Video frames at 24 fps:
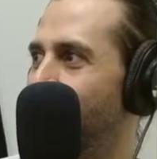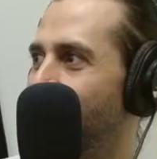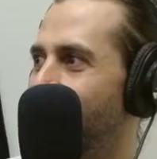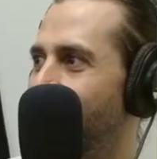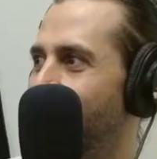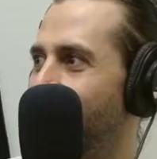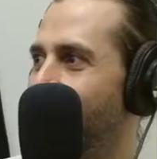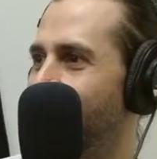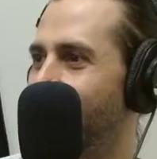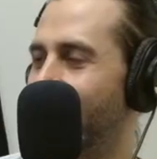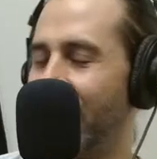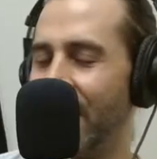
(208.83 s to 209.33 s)

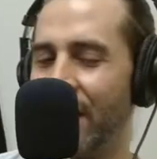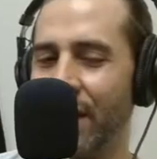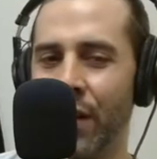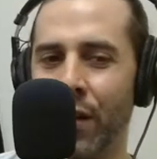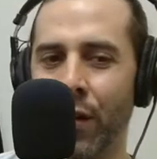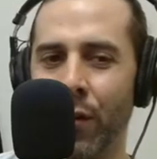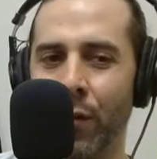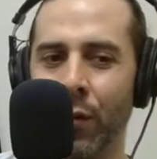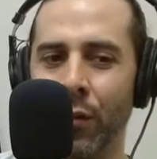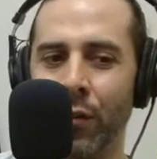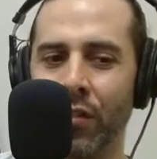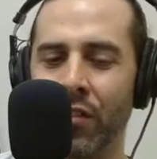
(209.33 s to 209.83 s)
and you know
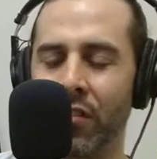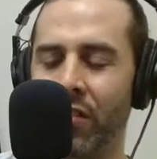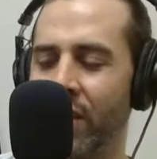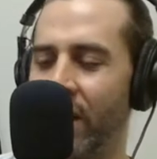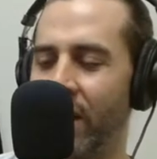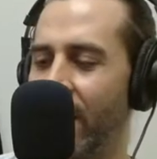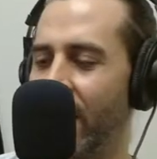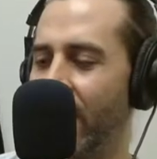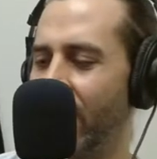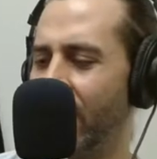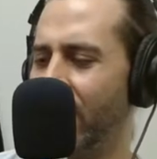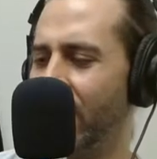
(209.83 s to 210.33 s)
or just
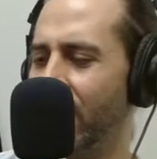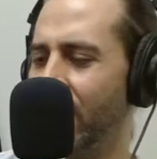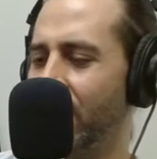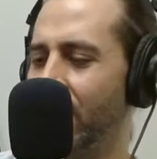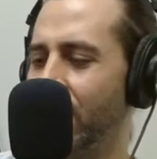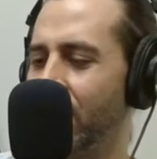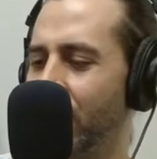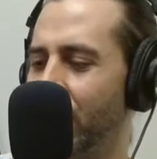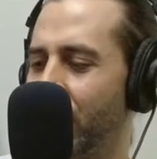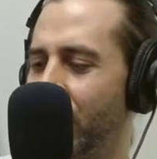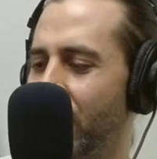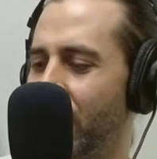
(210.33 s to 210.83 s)
say oh
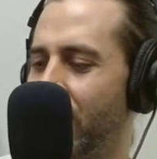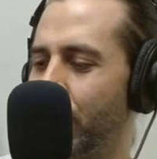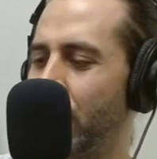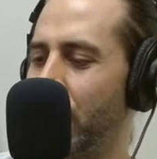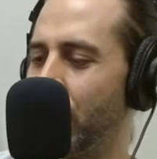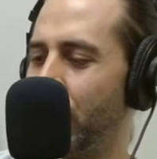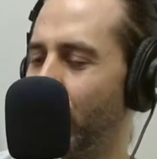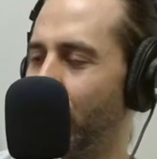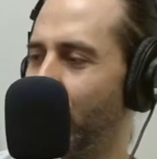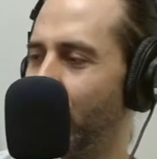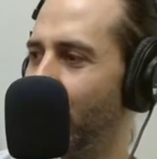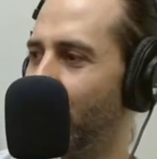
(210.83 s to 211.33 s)
you see
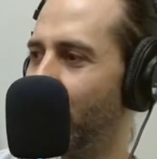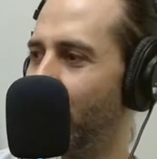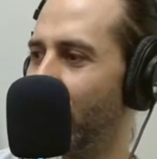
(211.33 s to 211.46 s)
people do